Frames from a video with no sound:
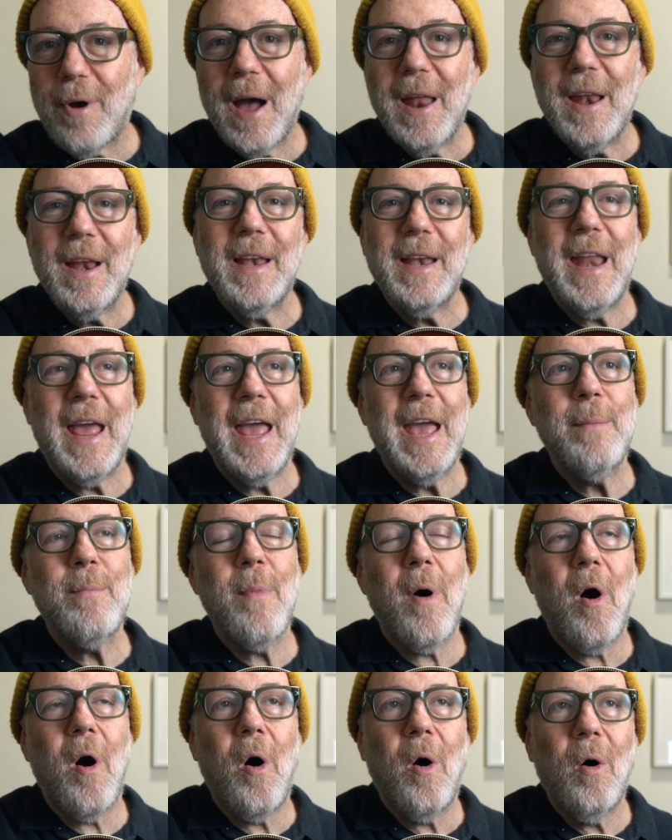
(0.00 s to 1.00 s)
to name
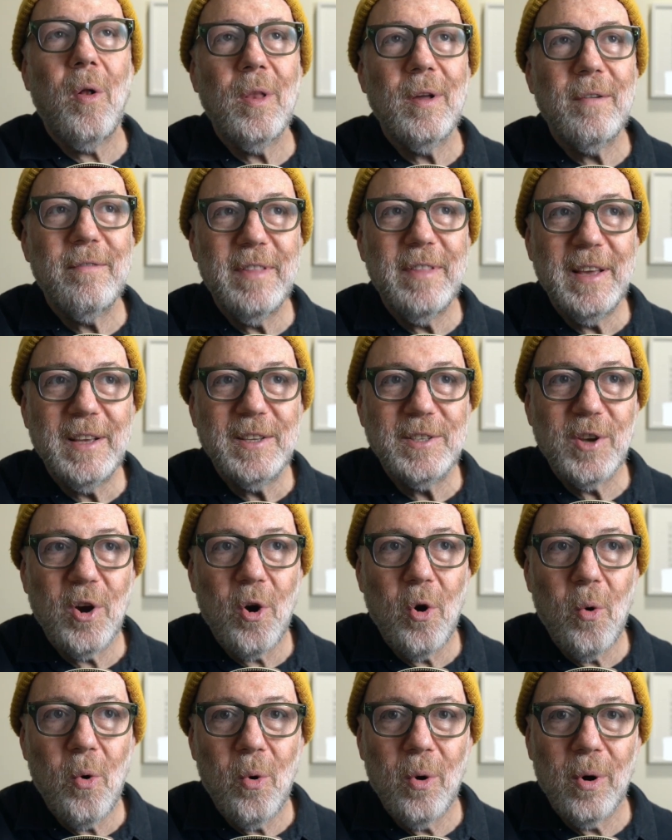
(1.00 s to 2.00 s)
all of these
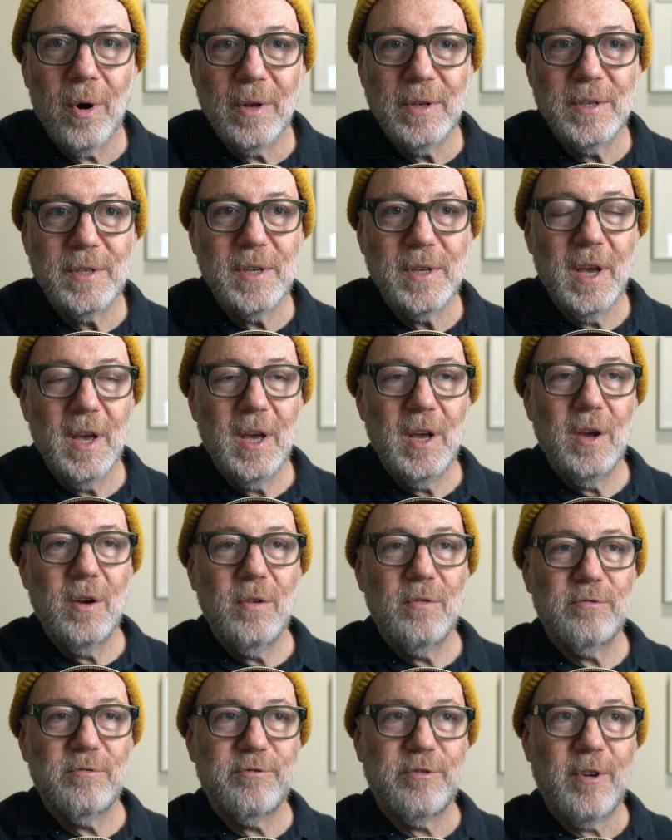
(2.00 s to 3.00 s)
chords
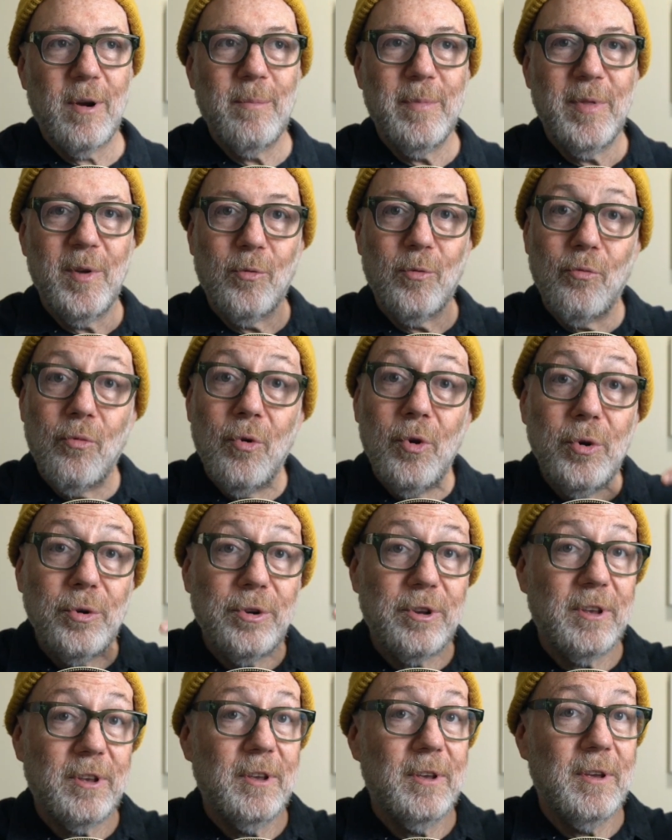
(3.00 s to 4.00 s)
from the
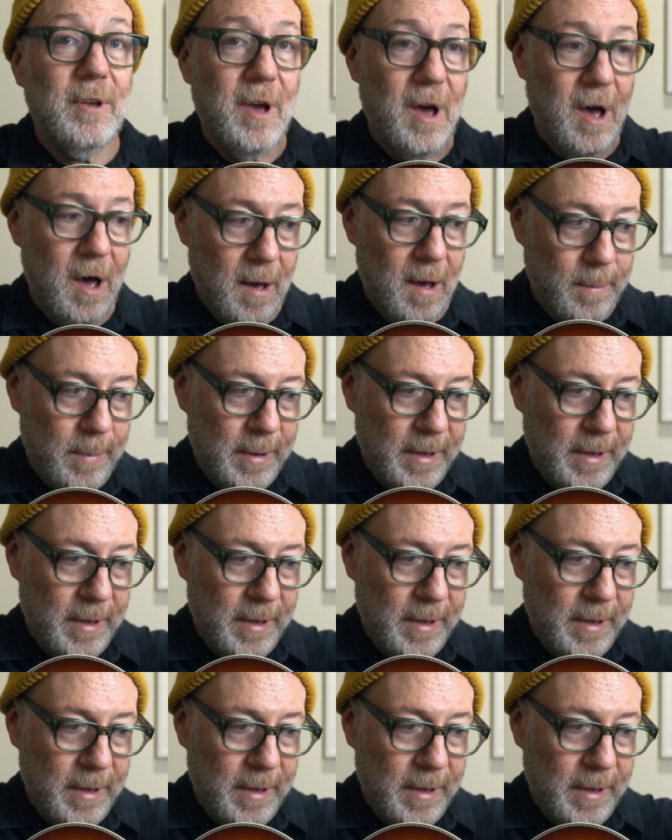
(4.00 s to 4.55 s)
root up,